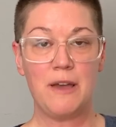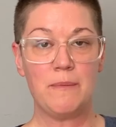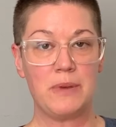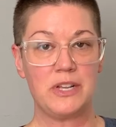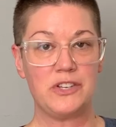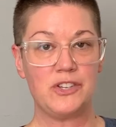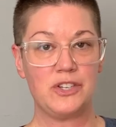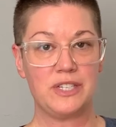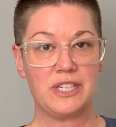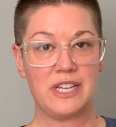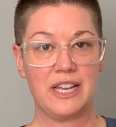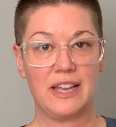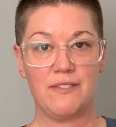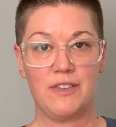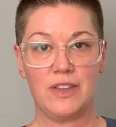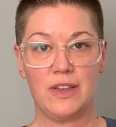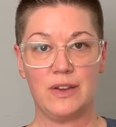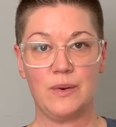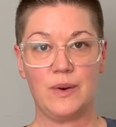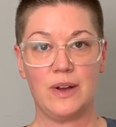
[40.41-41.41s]
but just to
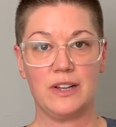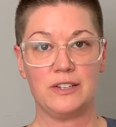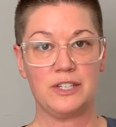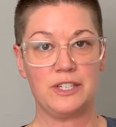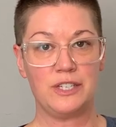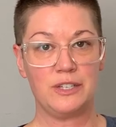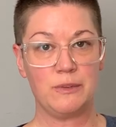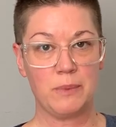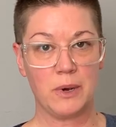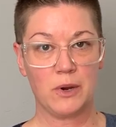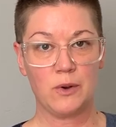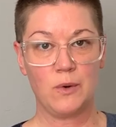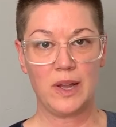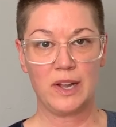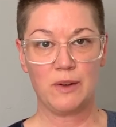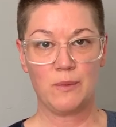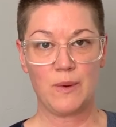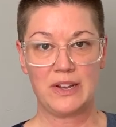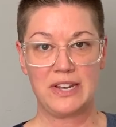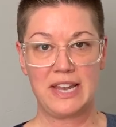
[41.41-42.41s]
give you a super
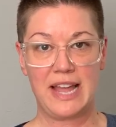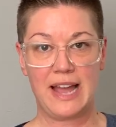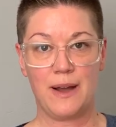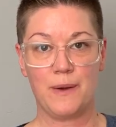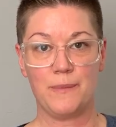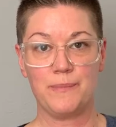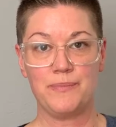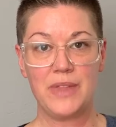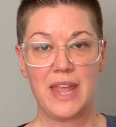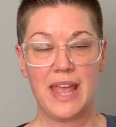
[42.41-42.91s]
quick rundown,